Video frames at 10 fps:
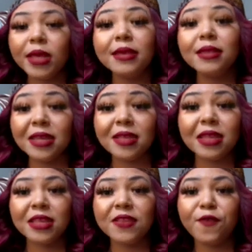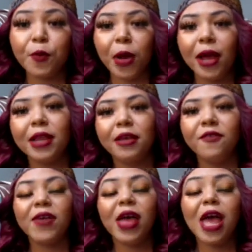distance from where I live.
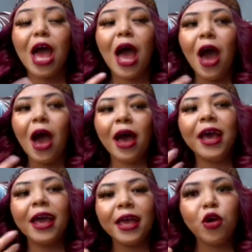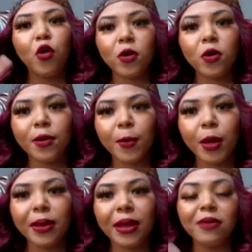I called them up
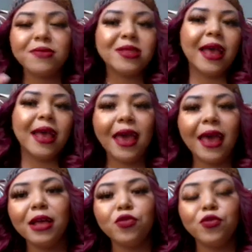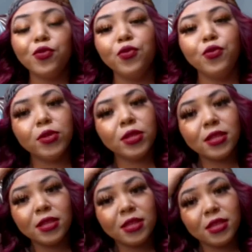and I was like, hey, do
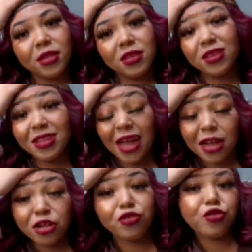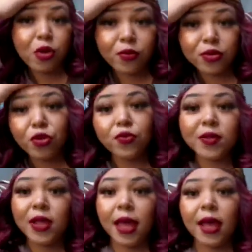Dr. So and so
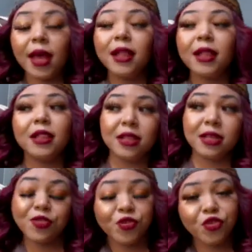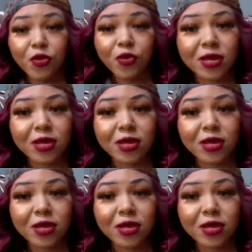take this insurance?